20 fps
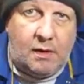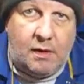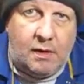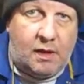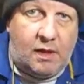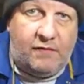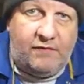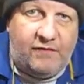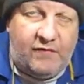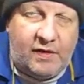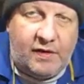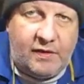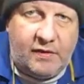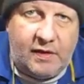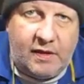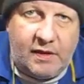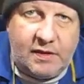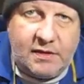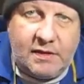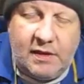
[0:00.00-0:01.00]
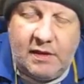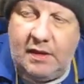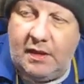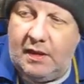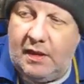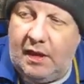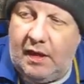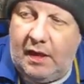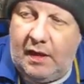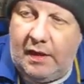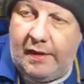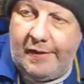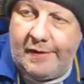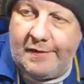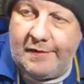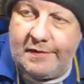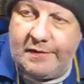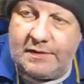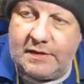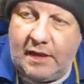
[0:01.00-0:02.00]
I'll find that,
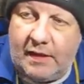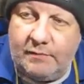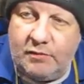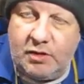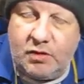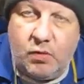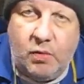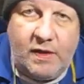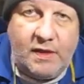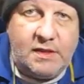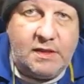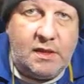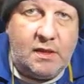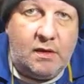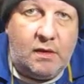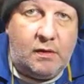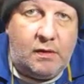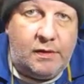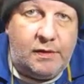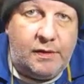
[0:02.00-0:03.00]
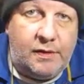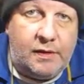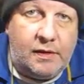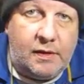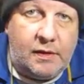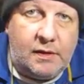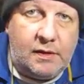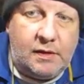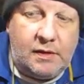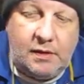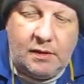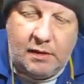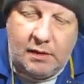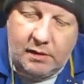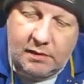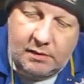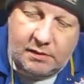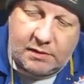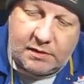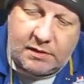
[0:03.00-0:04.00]
and I'm just waiting on a
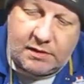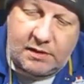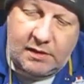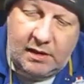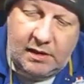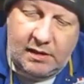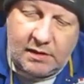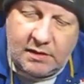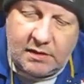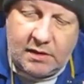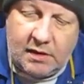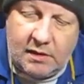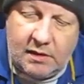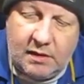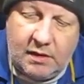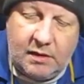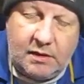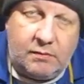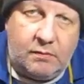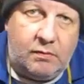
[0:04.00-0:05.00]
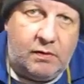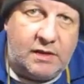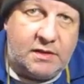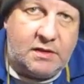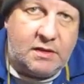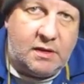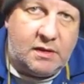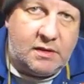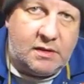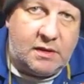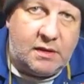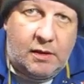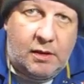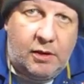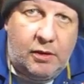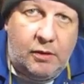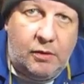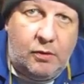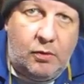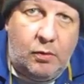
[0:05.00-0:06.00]
snare side resonant
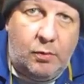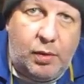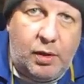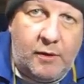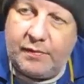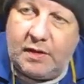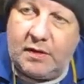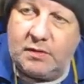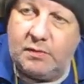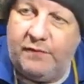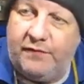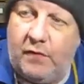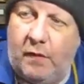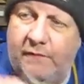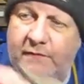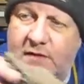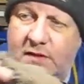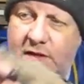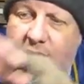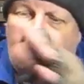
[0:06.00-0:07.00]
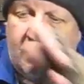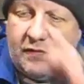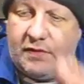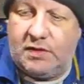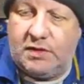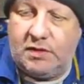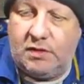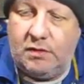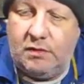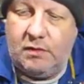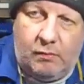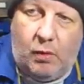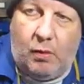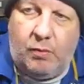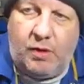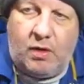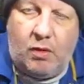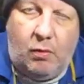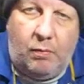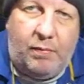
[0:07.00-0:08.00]
hoop, because we've obviously got the two what
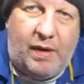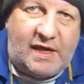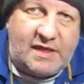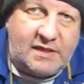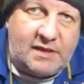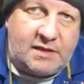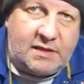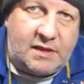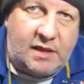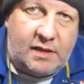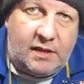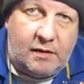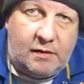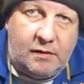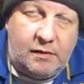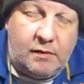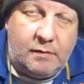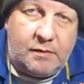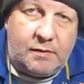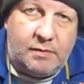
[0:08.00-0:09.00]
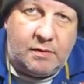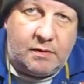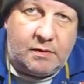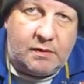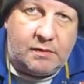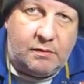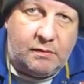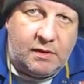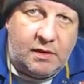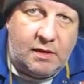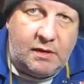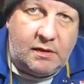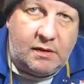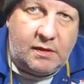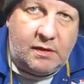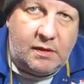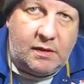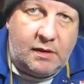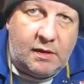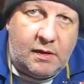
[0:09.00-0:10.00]
we call batter style hoops, but we need
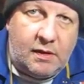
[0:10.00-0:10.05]
the